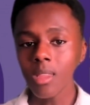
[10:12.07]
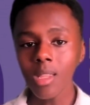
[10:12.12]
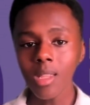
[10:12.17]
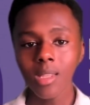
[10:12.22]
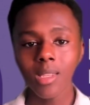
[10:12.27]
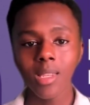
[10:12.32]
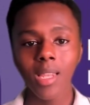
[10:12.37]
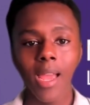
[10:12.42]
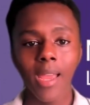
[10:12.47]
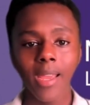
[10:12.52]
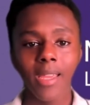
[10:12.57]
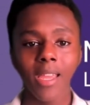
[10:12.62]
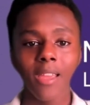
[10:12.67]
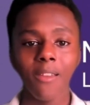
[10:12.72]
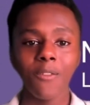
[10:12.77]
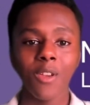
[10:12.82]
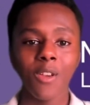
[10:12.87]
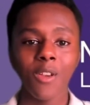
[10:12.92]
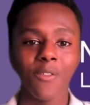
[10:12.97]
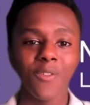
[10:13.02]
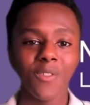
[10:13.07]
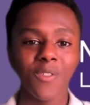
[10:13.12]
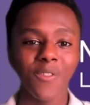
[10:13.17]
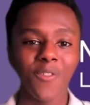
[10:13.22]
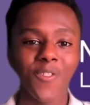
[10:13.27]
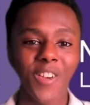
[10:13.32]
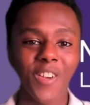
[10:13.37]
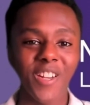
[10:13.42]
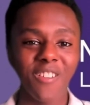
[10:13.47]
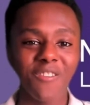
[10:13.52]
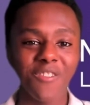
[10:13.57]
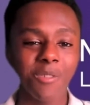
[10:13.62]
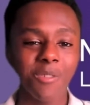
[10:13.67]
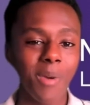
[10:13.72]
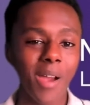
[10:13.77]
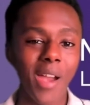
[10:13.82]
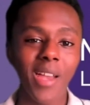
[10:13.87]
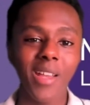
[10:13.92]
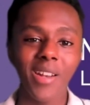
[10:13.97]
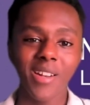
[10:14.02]
Like if you're afraid of
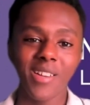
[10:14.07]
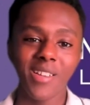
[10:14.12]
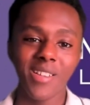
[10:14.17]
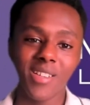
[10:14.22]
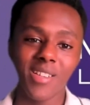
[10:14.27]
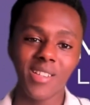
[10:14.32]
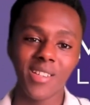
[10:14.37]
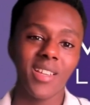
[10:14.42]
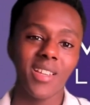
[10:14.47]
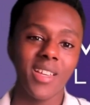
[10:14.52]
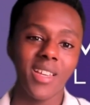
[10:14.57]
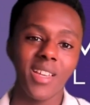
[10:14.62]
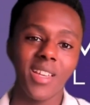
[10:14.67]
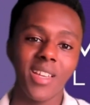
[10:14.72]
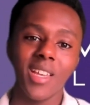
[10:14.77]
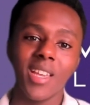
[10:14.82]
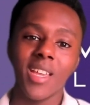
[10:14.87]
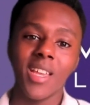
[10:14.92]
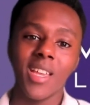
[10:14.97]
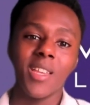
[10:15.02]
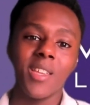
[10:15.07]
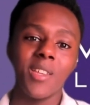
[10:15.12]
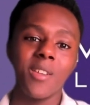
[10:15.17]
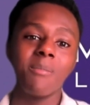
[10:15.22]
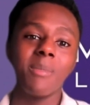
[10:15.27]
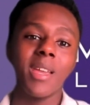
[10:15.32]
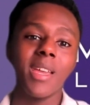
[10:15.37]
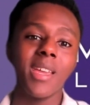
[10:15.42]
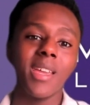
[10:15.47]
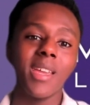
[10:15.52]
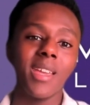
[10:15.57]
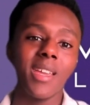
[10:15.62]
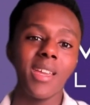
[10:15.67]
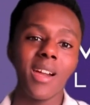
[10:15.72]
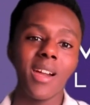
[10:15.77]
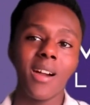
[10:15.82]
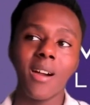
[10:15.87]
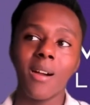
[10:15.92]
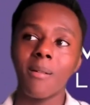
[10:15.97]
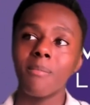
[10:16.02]
spiders, you may
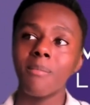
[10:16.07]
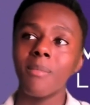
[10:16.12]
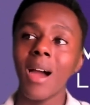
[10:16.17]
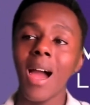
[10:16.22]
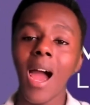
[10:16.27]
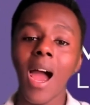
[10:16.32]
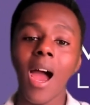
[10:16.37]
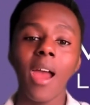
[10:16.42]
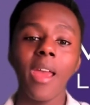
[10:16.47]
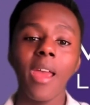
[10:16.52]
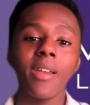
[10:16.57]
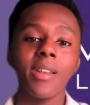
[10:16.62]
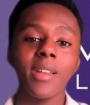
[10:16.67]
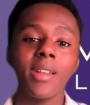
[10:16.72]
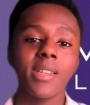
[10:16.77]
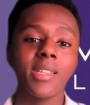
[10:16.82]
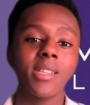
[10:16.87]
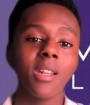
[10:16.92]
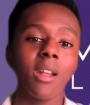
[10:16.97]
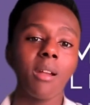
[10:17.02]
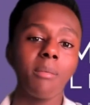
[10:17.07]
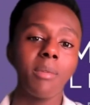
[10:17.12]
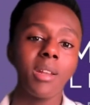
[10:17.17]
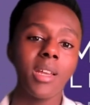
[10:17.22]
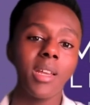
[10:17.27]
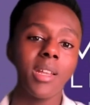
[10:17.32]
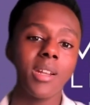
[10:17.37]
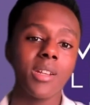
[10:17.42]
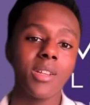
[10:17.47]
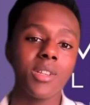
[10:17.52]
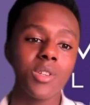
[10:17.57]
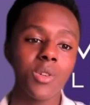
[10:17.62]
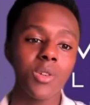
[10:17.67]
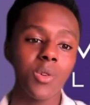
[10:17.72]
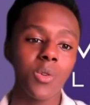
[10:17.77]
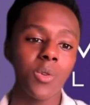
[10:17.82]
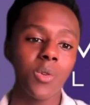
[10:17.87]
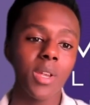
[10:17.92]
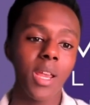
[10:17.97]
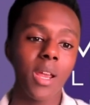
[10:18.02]
hire an exterminator
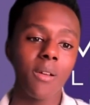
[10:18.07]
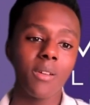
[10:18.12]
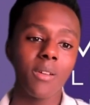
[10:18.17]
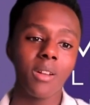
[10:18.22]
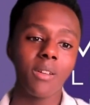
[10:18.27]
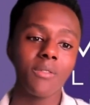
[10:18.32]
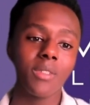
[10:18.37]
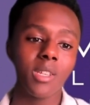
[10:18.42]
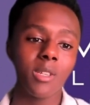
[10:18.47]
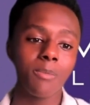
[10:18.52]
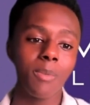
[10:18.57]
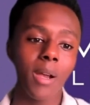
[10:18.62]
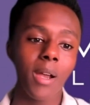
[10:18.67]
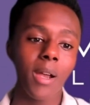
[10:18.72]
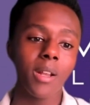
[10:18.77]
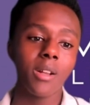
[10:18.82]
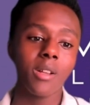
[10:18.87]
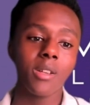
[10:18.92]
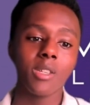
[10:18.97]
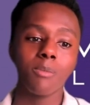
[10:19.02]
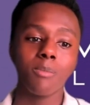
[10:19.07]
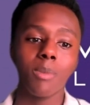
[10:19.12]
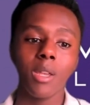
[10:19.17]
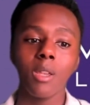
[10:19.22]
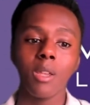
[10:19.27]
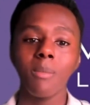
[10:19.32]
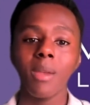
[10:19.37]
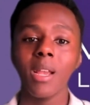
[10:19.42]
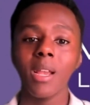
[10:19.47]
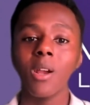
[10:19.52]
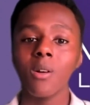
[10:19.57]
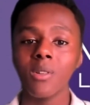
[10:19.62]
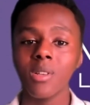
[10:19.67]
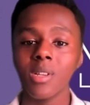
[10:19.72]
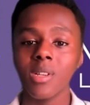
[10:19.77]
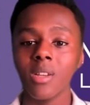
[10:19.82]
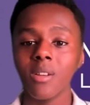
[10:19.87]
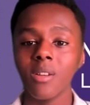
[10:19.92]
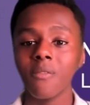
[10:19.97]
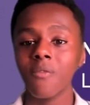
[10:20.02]
to get rid of the spiders, but you may go
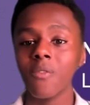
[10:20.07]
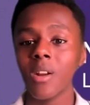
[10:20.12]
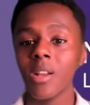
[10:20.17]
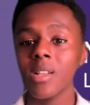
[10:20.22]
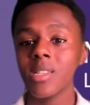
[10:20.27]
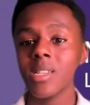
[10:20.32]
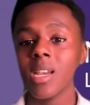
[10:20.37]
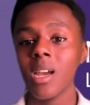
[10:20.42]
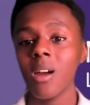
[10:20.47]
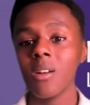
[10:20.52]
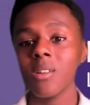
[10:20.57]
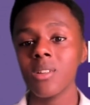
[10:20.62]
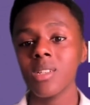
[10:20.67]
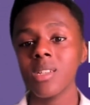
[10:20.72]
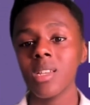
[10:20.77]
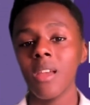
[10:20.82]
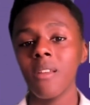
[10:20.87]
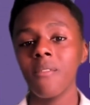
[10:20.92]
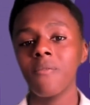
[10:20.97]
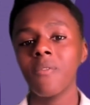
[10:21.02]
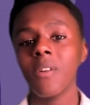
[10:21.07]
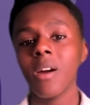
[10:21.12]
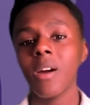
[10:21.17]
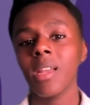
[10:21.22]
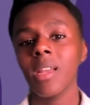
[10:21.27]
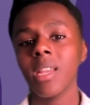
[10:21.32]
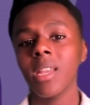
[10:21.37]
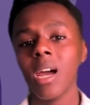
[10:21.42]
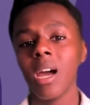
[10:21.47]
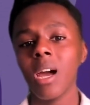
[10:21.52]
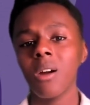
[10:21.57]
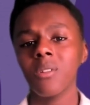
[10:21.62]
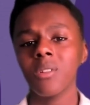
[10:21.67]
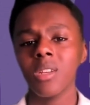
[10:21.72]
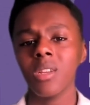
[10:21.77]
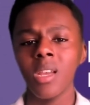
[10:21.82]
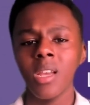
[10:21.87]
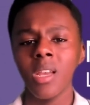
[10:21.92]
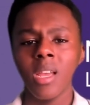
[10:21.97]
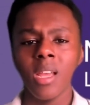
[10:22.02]
to your friend's house and find out
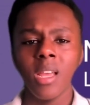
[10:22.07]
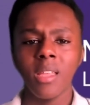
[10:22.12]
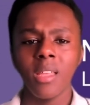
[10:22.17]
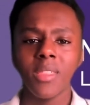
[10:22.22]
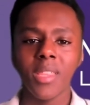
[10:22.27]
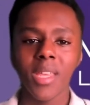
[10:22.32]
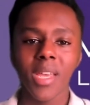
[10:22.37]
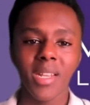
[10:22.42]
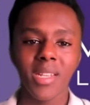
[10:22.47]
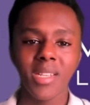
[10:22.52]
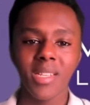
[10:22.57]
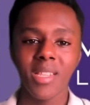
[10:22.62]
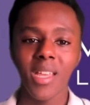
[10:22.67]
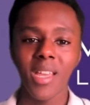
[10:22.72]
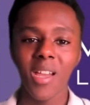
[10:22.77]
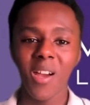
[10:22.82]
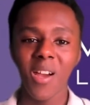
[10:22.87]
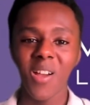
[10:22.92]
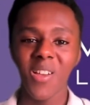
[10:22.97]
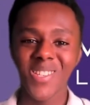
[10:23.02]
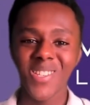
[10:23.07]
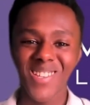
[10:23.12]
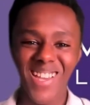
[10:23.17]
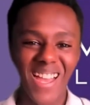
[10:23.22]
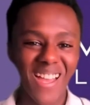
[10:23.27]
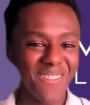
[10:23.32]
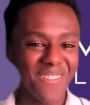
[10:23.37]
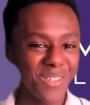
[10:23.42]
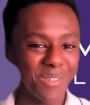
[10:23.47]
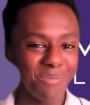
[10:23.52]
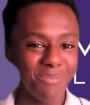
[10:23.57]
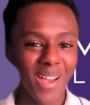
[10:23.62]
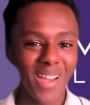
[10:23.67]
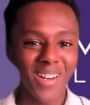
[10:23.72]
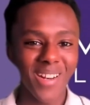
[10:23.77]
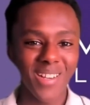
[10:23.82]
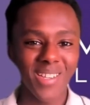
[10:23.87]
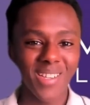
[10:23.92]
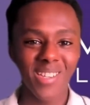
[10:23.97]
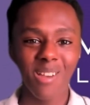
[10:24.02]
that they also have
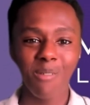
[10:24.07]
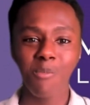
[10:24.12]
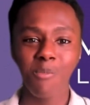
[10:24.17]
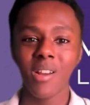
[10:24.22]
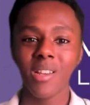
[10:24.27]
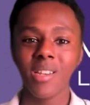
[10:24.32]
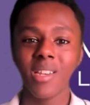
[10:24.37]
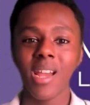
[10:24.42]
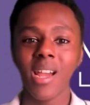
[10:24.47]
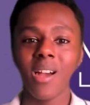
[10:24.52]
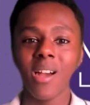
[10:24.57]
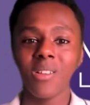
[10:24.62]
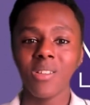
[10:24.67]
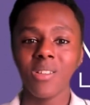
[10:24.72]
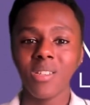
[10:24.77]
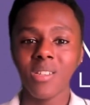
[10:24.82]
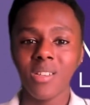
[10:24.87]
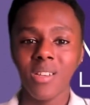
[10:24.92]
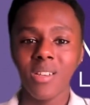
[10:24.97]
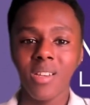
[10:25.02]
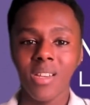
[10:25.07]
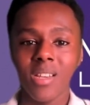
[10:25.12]
spiders somewhere in the house.